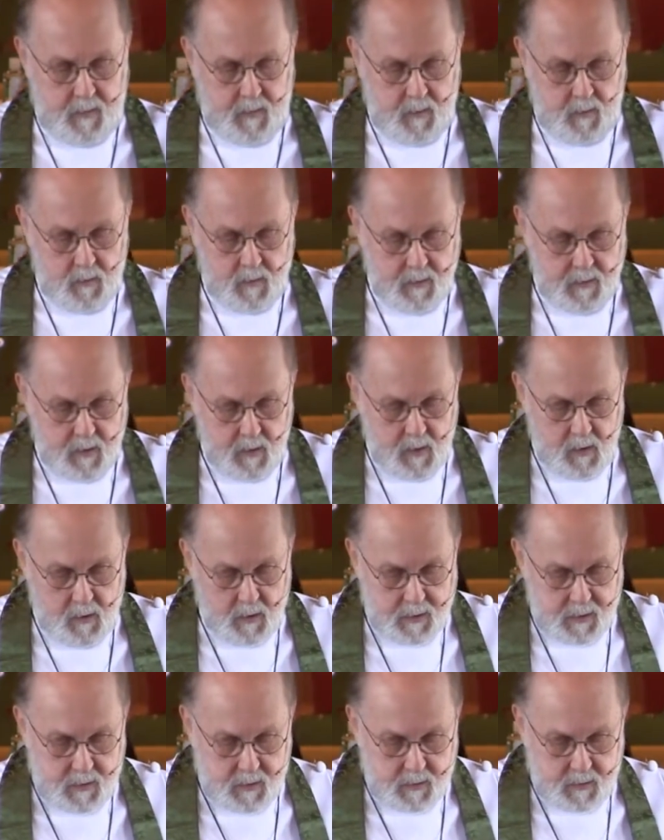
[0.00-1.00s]
where
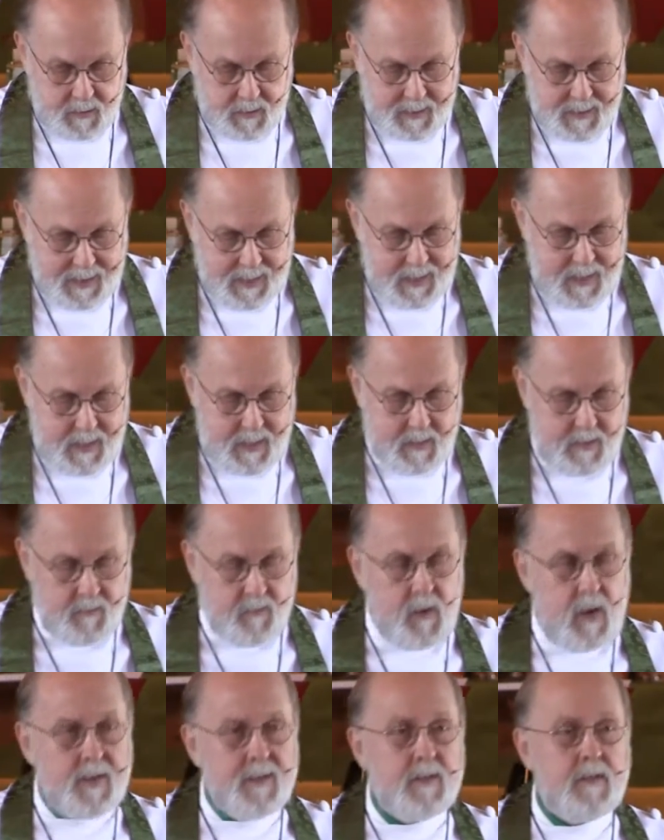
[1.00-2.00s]
those in need of
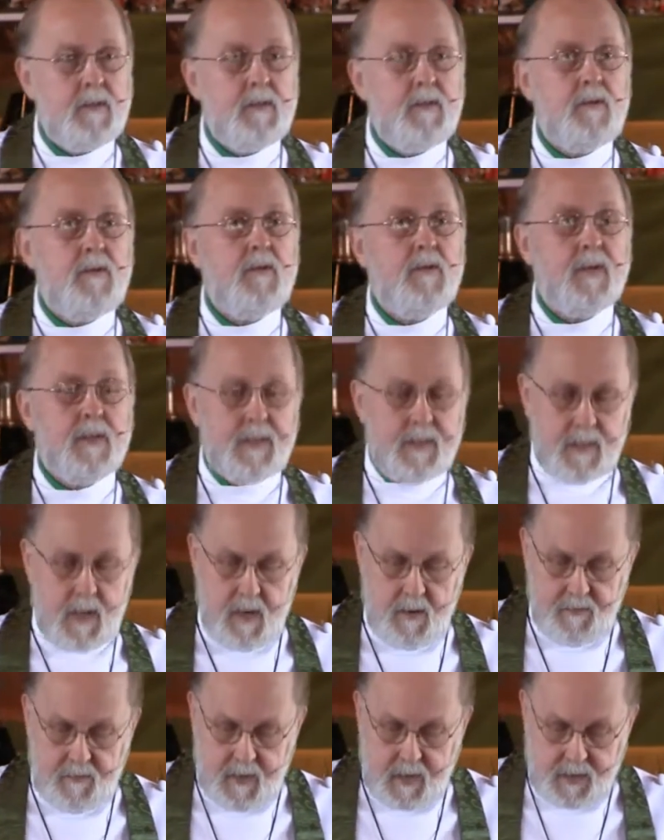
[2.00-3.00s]
rescue and
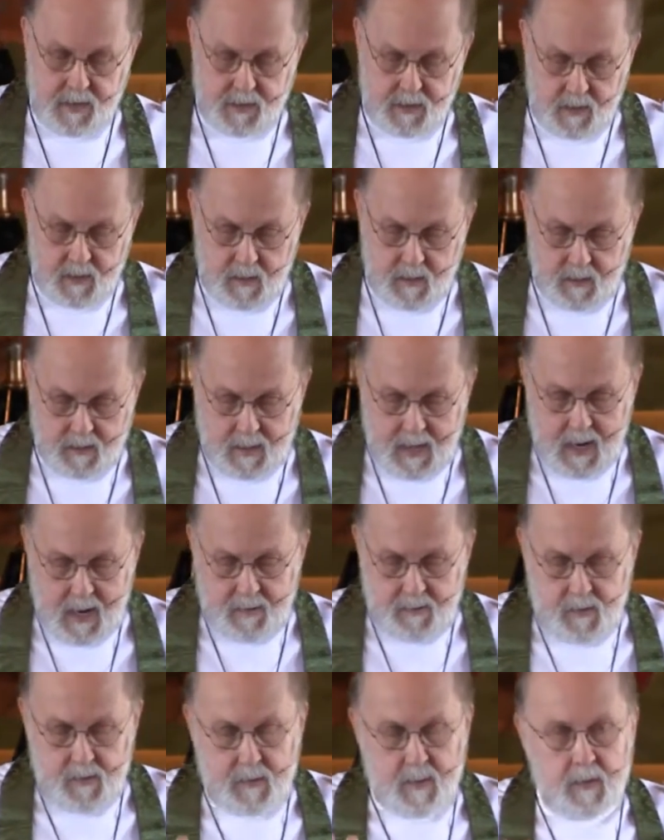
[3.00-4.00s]
salvation are
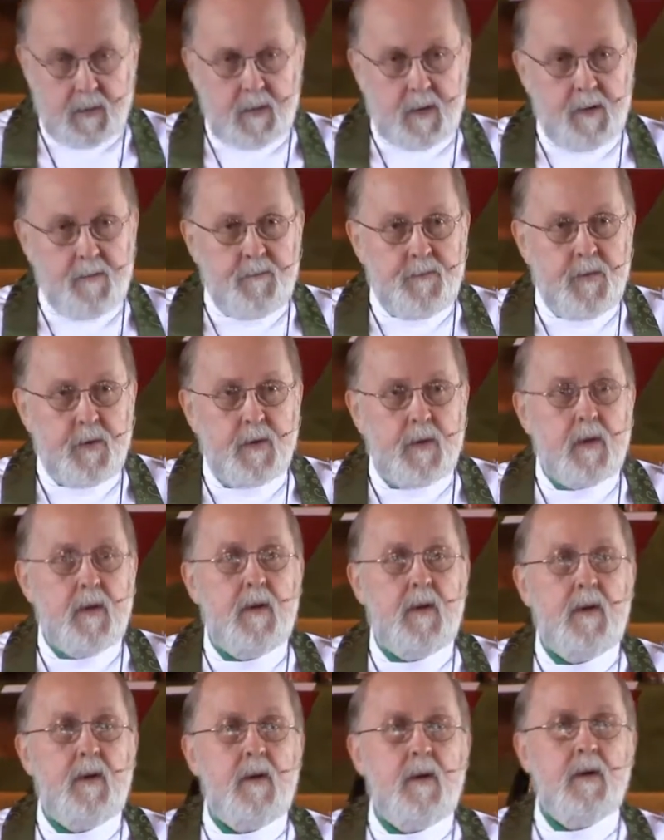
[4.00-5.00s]
gathered in comfort
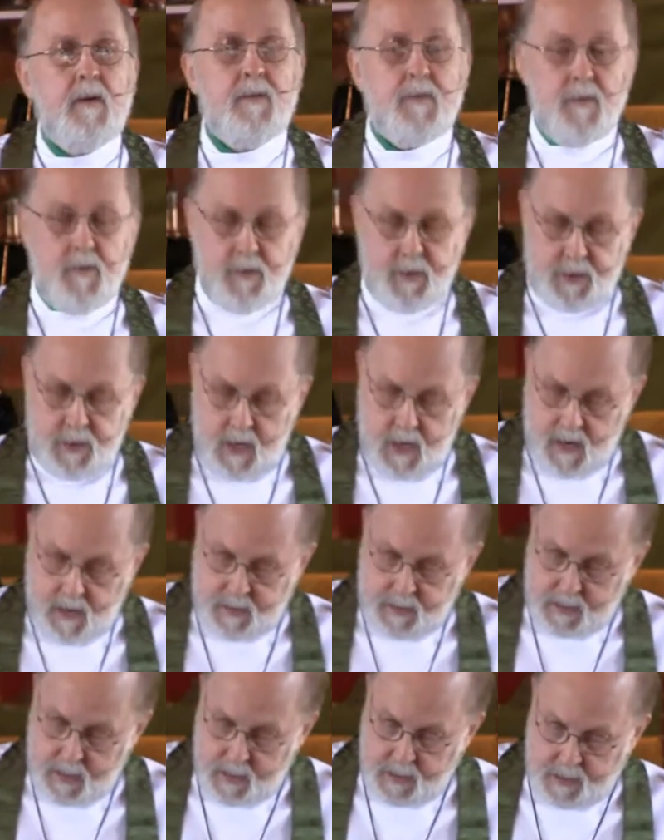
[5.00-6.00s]
through shared
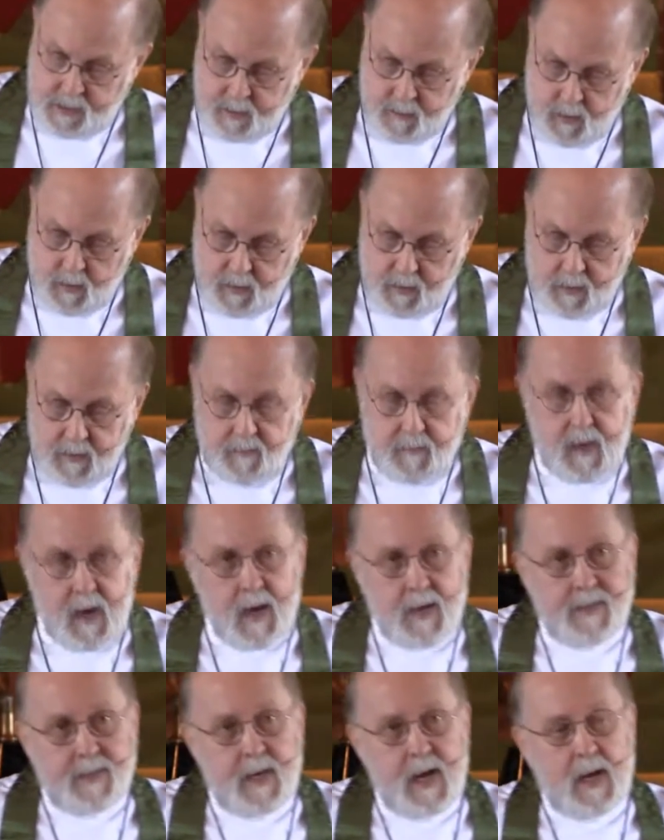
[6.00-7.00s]
testimony of
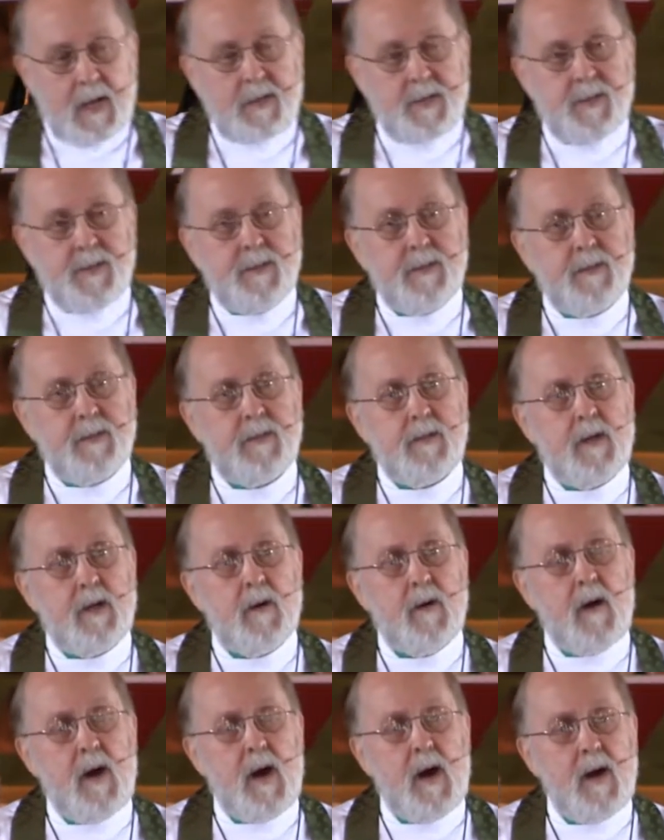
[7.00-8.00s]
God's action in their
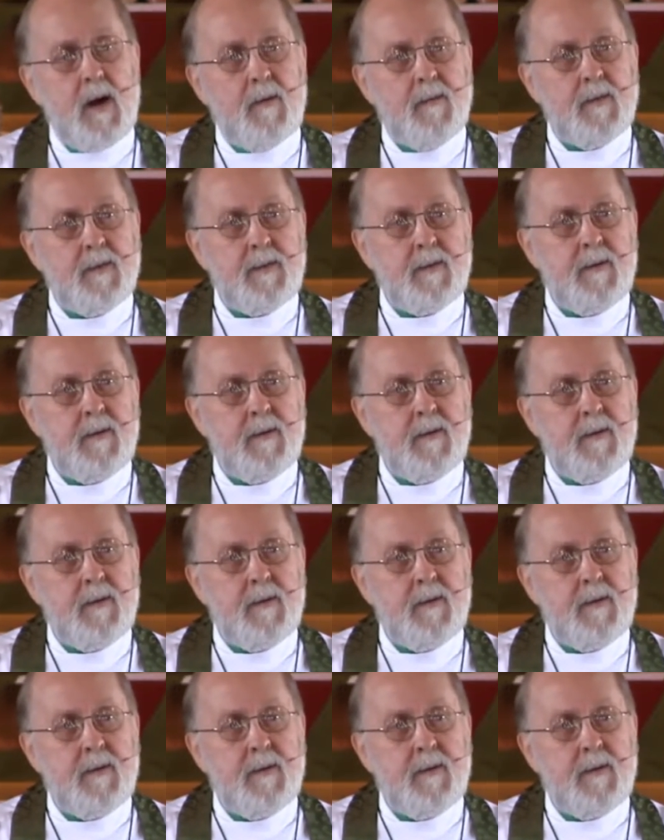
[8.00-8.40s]
lives.